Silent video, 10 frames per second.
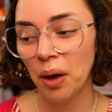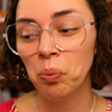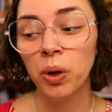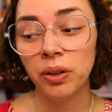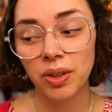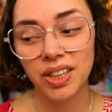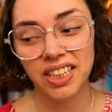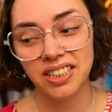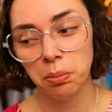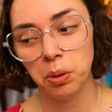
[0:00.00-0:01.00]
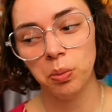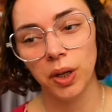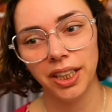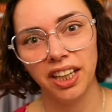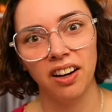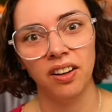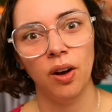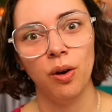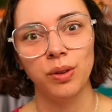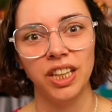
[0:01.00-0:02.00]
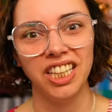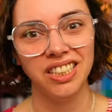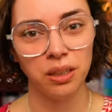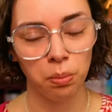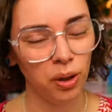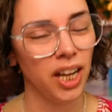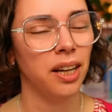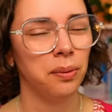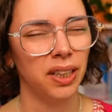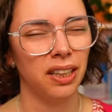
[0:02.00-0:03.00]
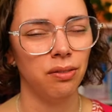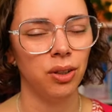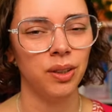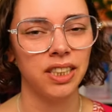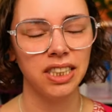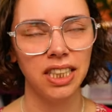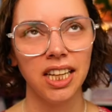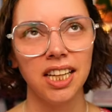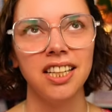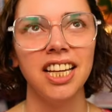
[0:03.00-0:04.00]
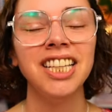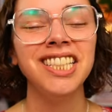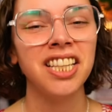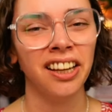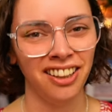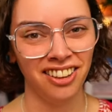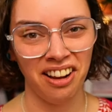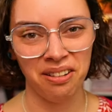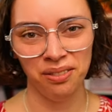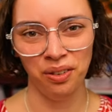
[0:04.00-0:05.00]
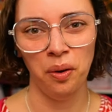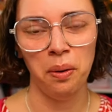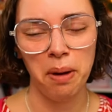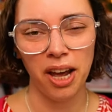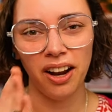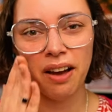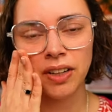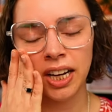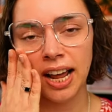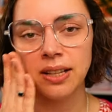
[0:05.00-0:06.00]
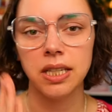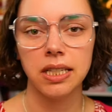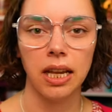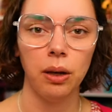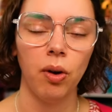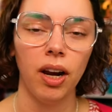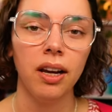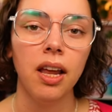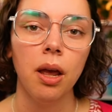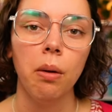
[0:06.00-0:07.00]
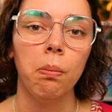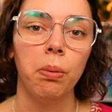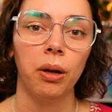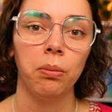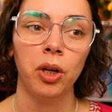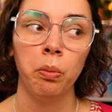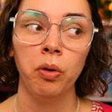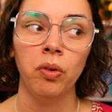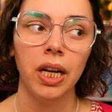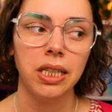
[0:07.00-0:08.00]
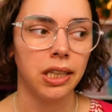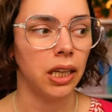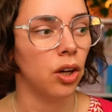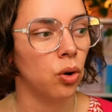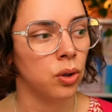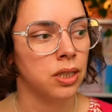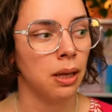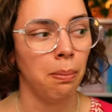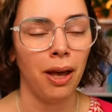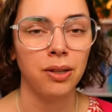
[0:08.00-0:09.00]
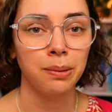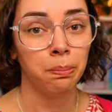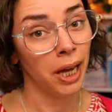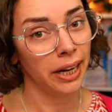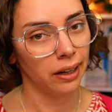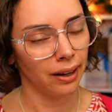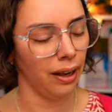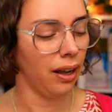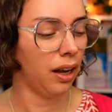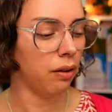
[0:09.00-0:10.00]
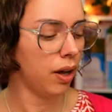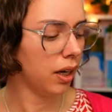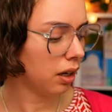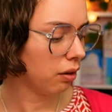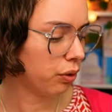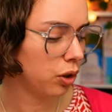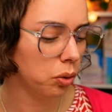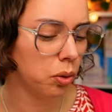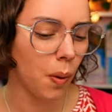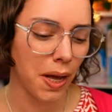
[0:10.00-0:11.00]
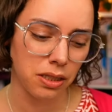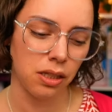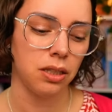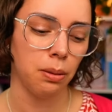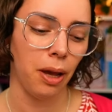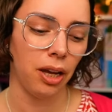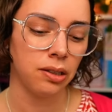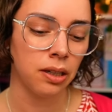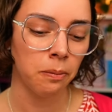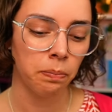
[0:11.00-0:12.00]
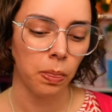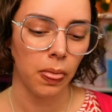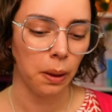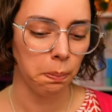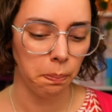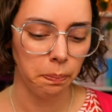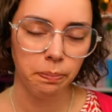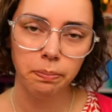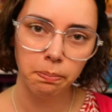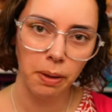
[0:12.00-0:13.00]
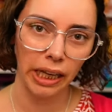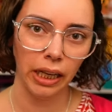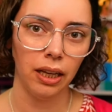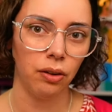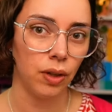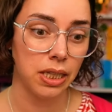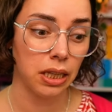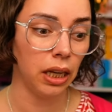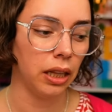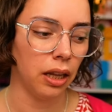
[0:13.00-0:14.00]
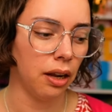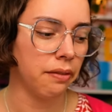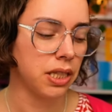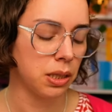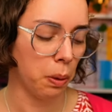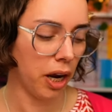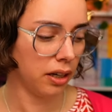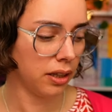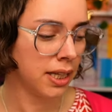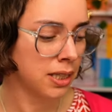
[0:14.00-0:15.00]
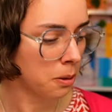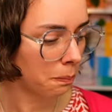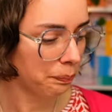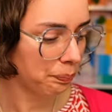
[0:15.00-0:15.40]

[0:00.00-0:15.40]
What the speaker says: And one of the things I've been working on over the Easter break, I want to give you an insider info about, I haven't announced this anywhere, but I'm going to be releasing a course about pedaling. And I've had a few questions about pedaling recently that have inspired this.